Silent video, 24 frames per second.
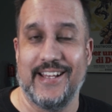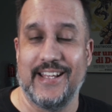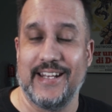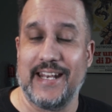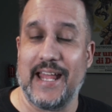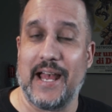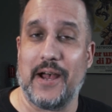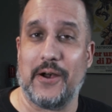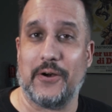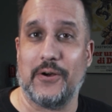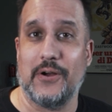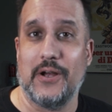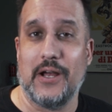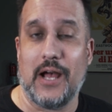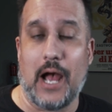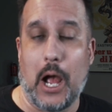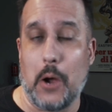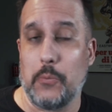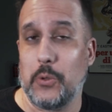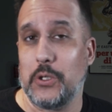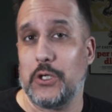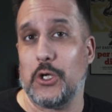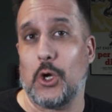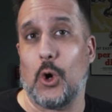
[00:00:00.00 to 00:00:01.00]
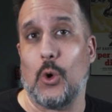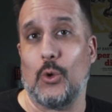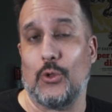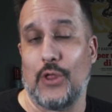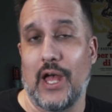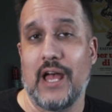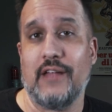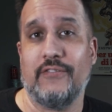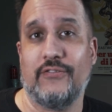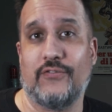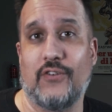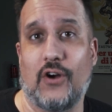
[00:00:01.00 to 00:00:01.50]
Now, I wouldn't go
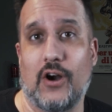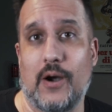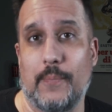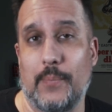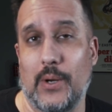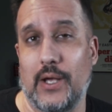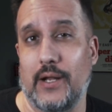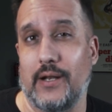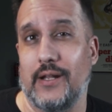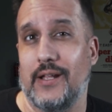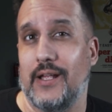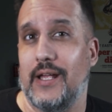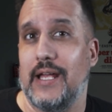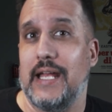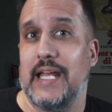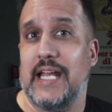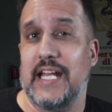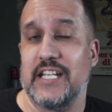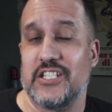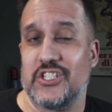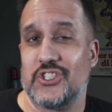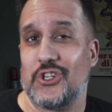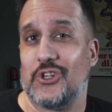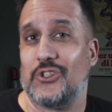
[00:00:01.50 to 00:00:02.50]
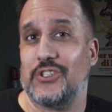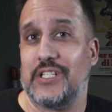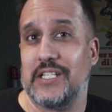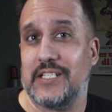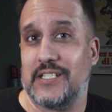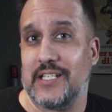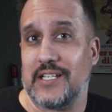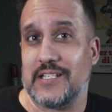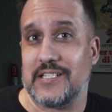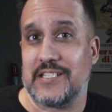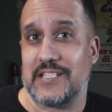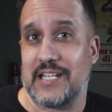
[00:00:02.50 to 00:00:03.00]
that far, but it certainly
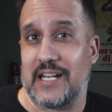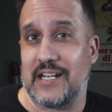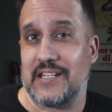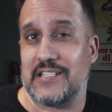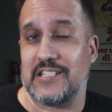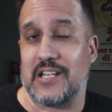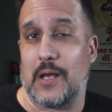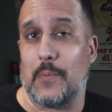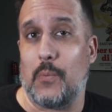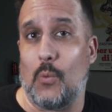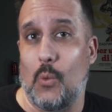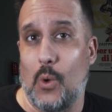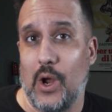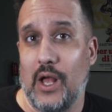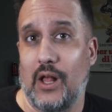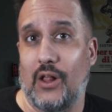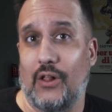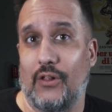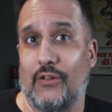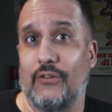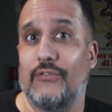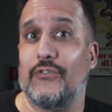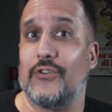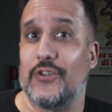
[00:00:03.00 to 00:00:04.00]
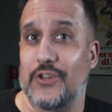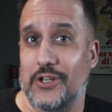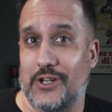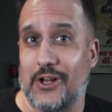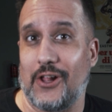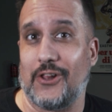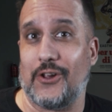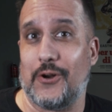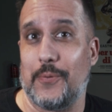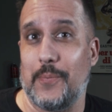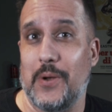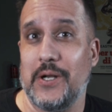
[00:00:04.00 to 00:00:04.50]
does set us up well for The
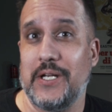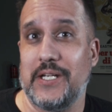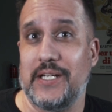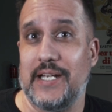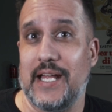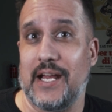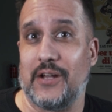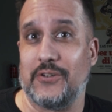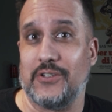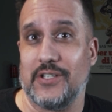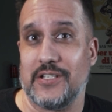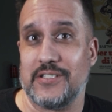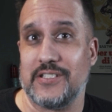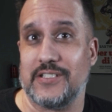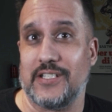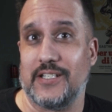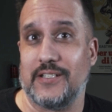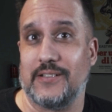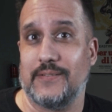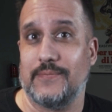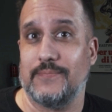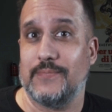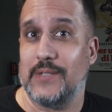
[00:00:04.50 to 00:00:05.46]
Color of Money now, doesn't it?